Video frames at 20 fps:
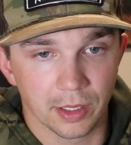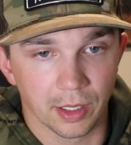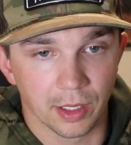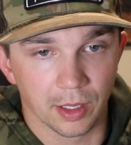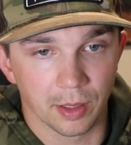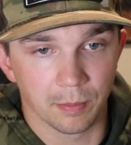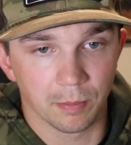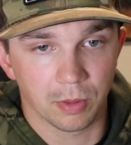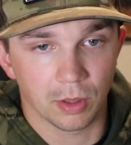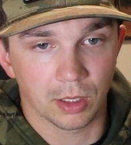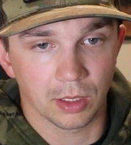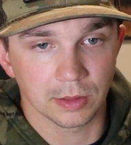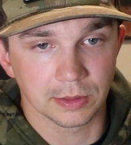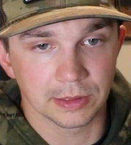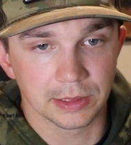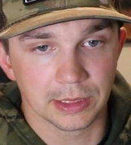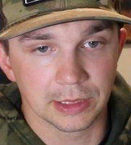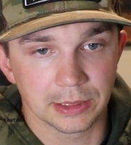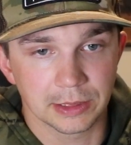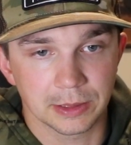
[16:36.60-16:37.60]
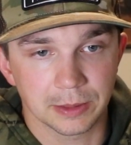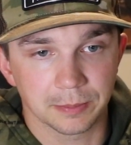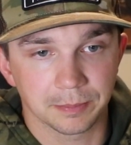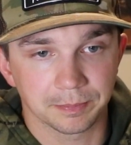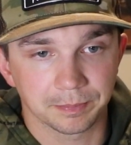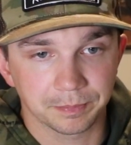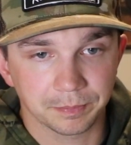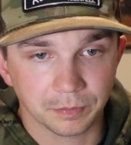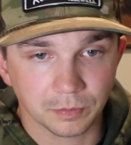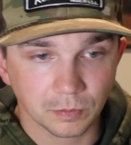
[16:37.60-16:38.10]
and pause this
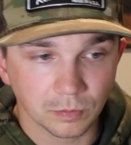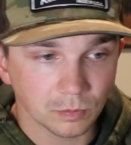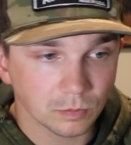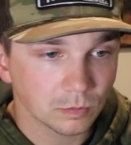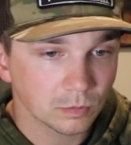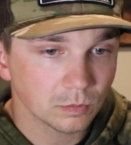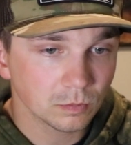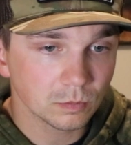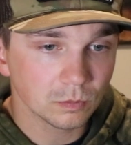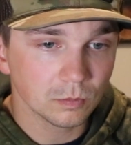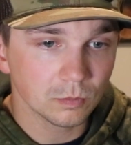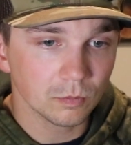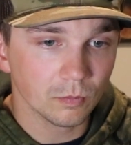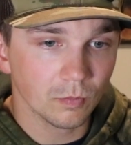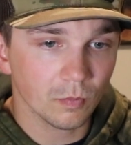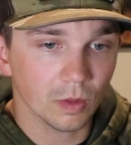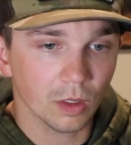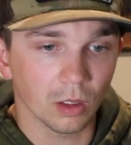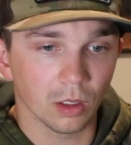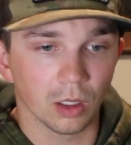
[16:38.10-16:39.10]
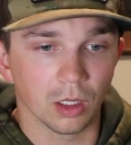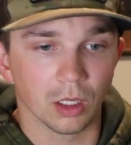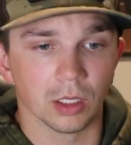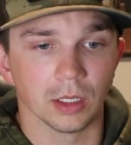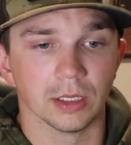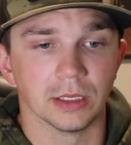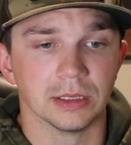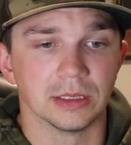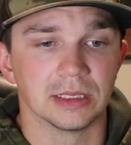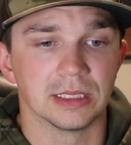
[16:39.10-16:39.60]

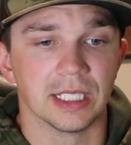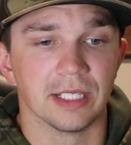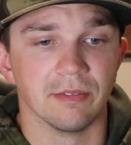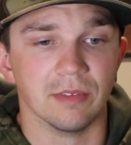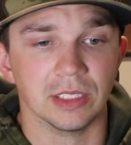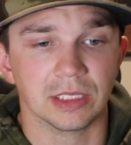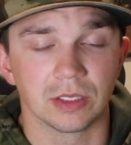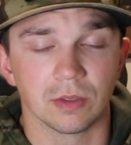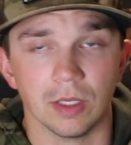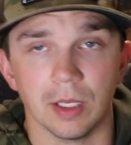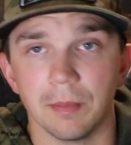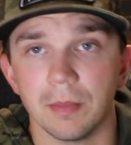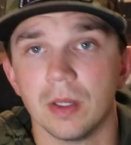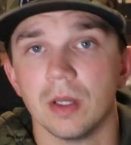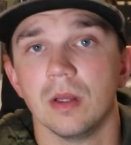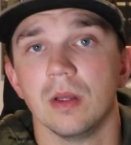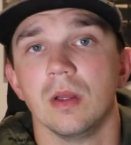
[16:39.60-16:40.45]
and save this clip.